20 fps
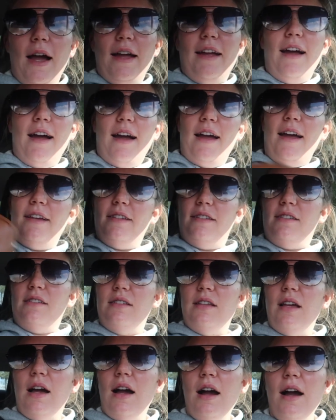Hi
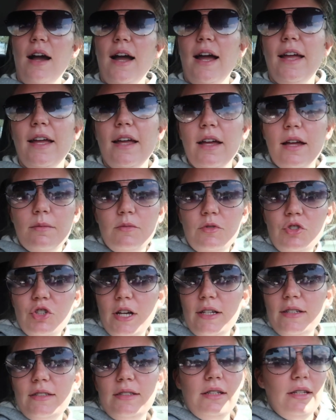guys, I am
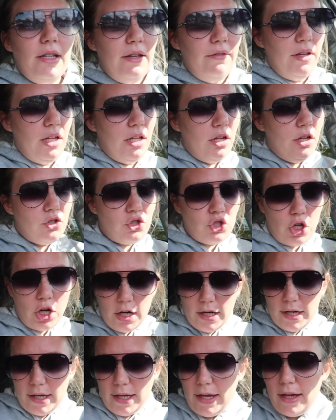just leaving
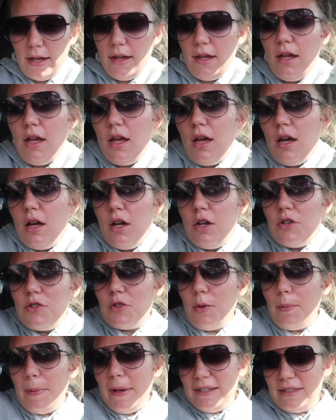Target.
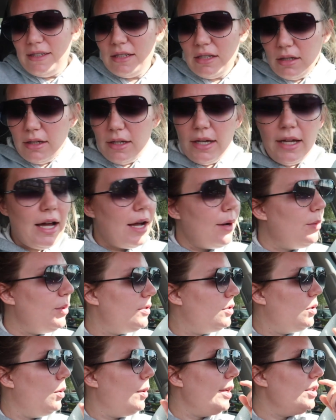So basically I
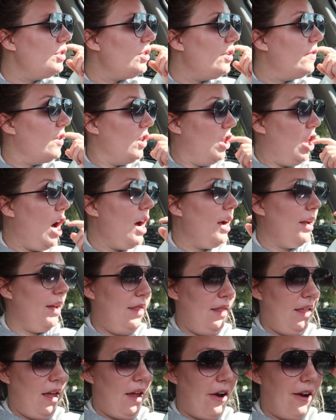was going to vlog
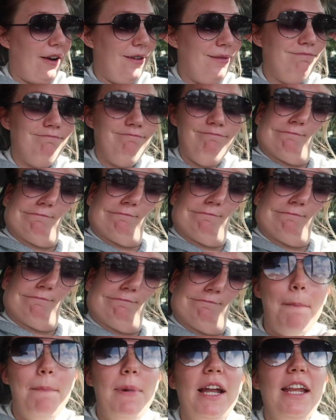in there,
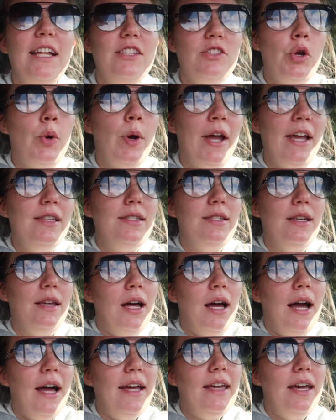but it's
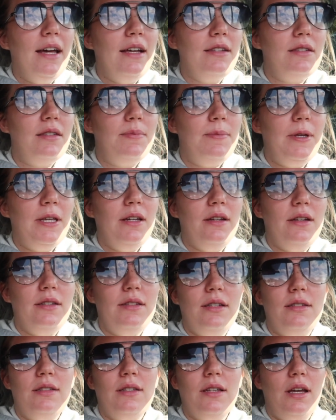crazy. I guess
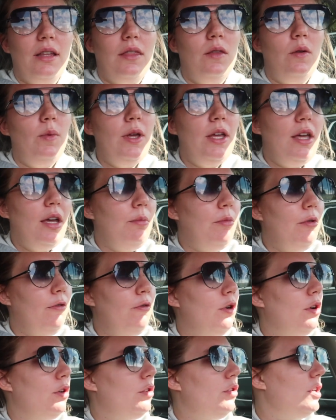because it's like the weekend
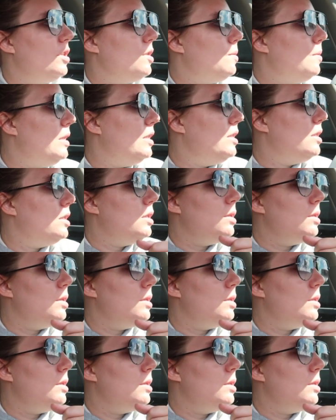before Christmas.